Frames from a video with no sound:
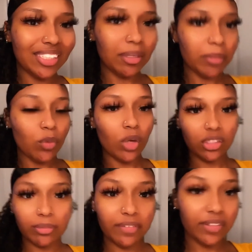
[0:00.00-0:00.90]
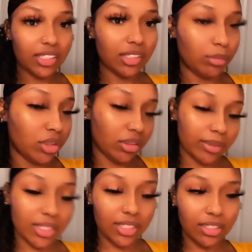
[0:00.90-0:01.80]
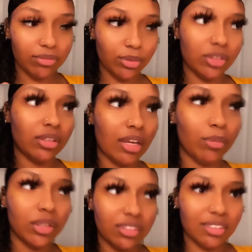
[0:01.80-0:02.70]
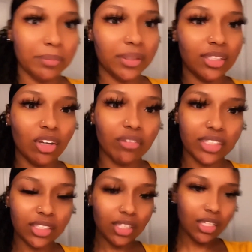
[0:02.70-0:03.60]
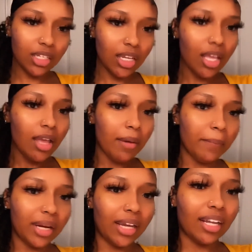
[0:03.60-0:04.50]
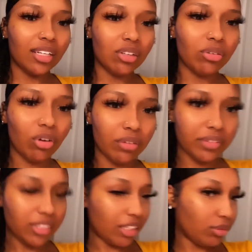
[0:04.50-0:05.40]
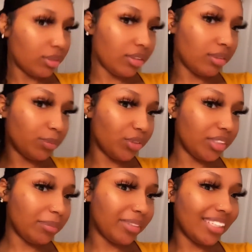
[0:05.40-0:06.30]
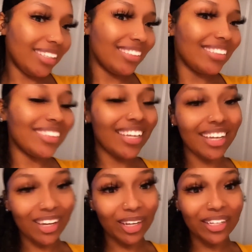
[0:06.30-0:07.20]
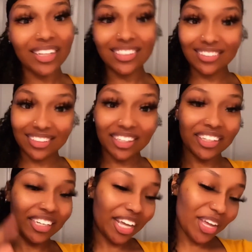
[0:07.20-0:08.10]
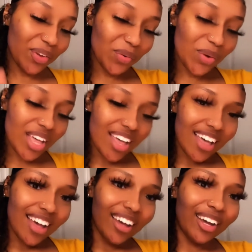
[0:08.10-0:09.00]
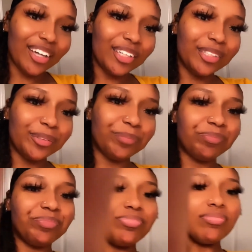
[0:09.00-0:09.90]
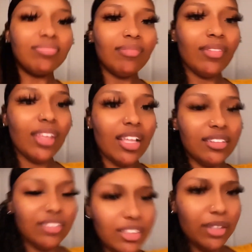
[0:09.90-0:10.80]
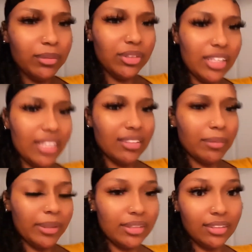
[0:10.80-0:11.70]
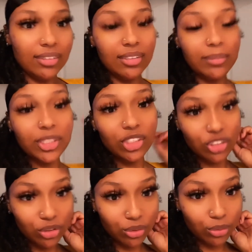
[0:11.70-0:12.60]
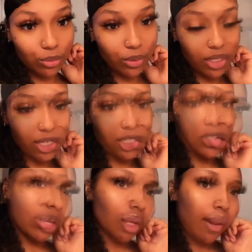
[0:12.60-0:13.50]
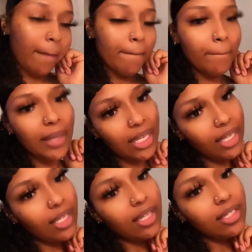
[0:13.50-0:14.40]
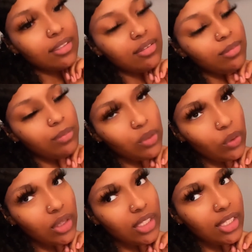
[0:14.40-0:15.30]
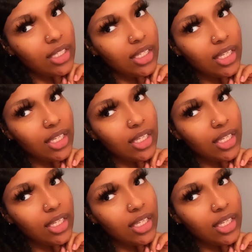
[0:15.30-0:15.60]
me wash my face and brush my teeth, which I would have typically already done, but I got a little off schedule this morning, but let's just thank God that it's done now. Um, so now what you guys are about to see me do is make a smoothie,